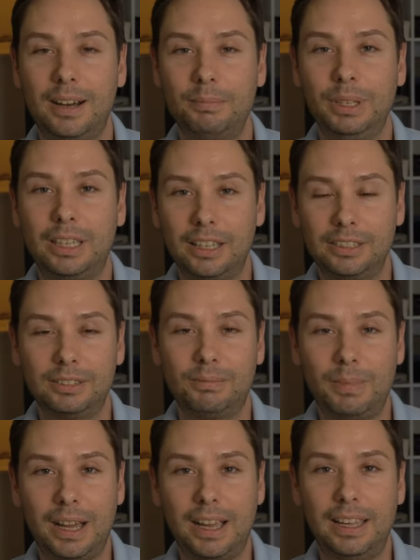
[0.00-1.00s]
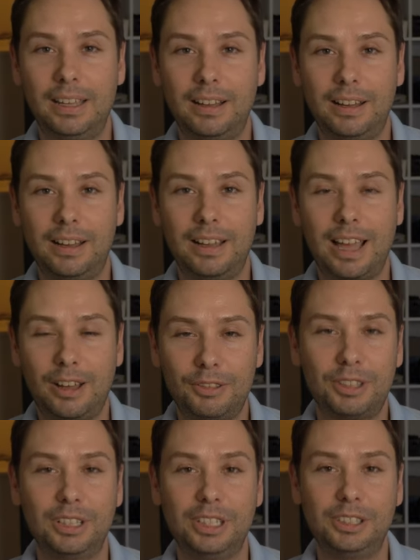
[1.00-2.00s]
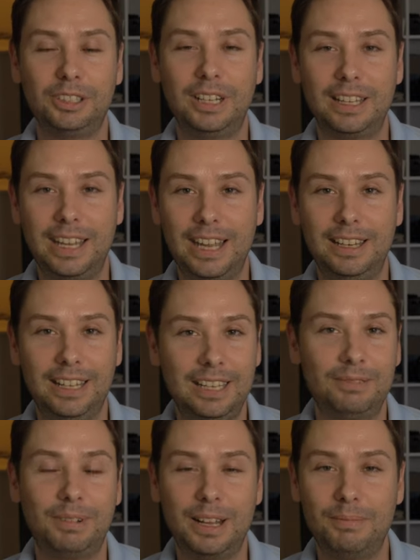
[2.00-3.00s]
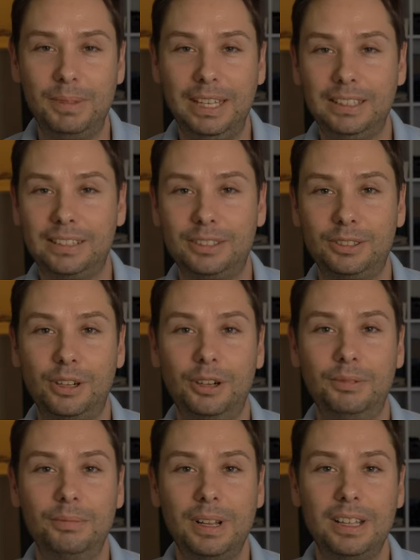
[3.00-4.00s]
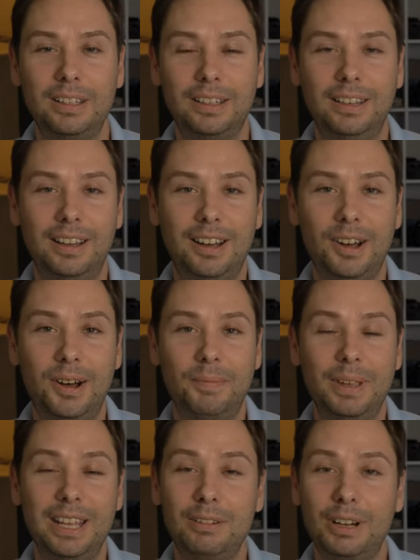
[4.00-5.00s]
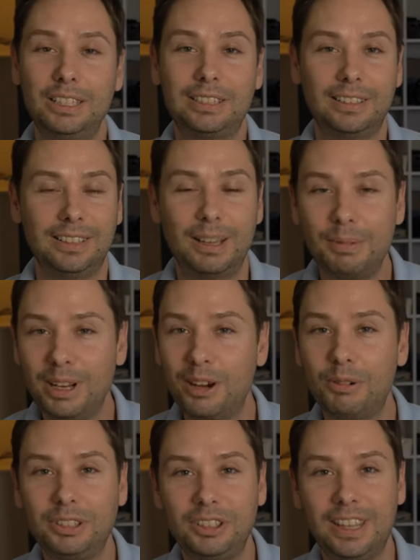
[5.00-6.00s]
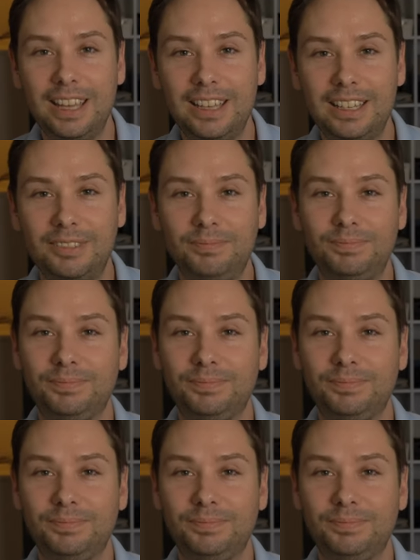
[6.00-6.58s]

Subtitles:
because of my health condition. I can't eat red meat. So anyways, let me know what you think.